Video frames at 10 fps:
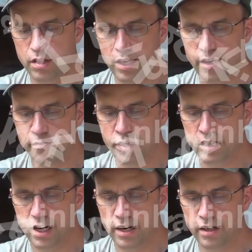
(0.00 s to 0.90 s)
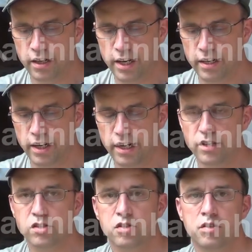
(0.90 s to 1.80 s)
they have much higher head
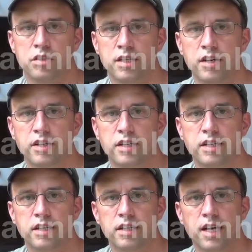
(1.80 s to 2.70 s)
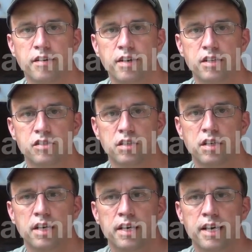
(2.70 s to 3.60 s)
height, so you're now heating a lot of extra